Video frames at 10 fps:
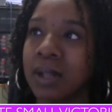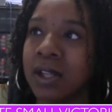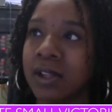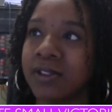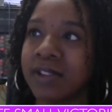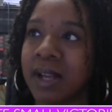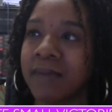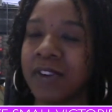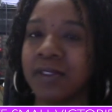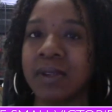another
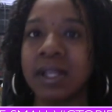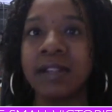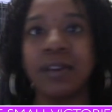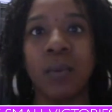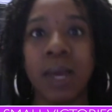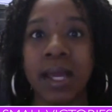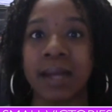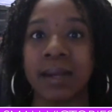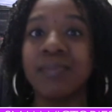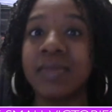step further, it's a win.